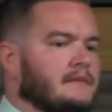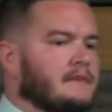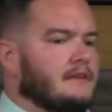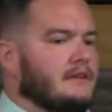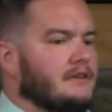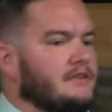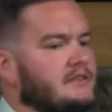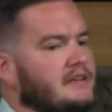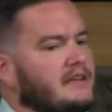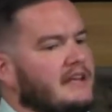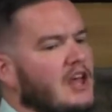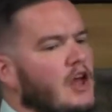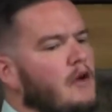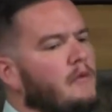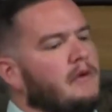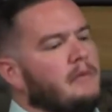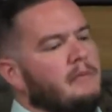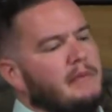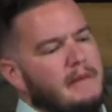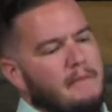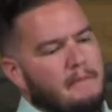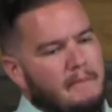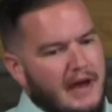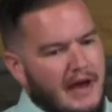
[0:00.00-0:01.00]
You see, it would
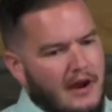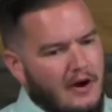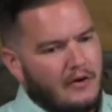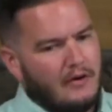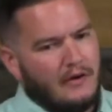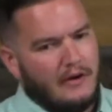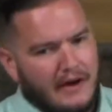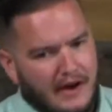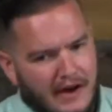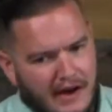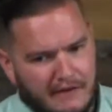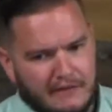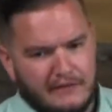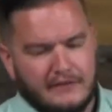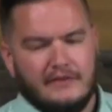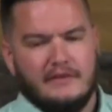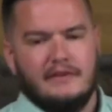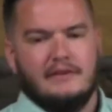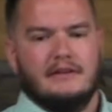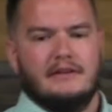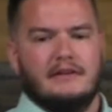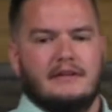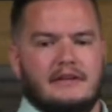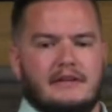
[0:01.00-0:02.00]
be better off
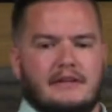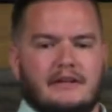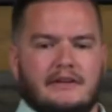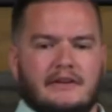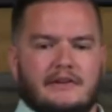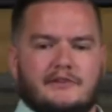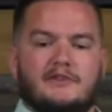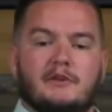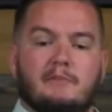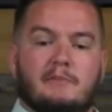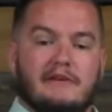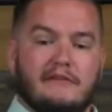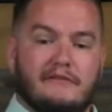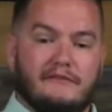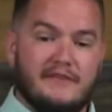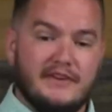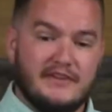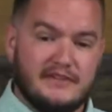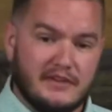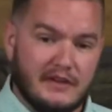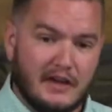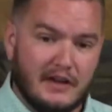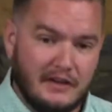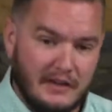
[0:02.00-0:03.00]
to be
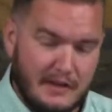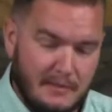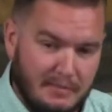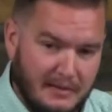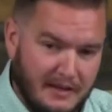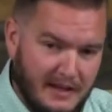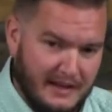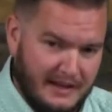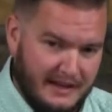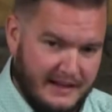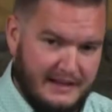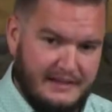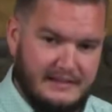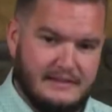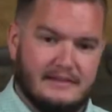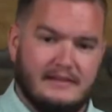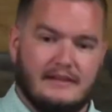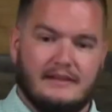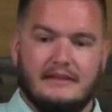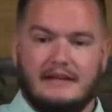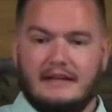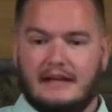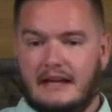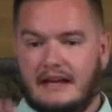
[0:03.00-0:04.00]
physically blind
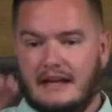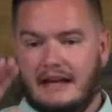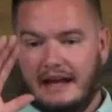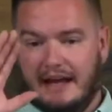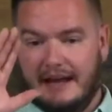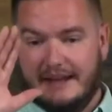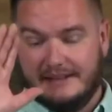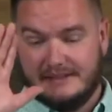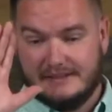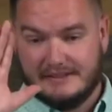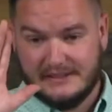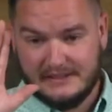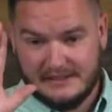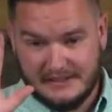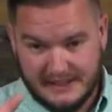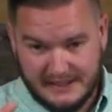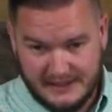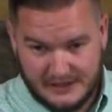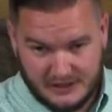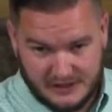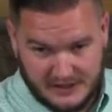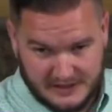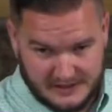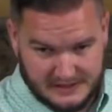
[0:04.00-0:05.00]
and see
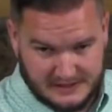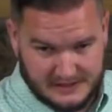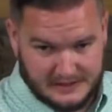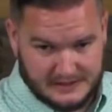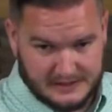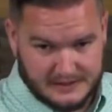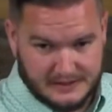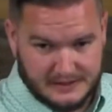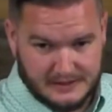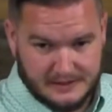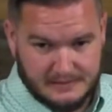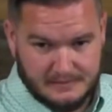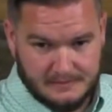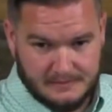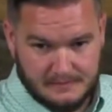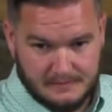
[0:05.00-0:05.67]
Jesus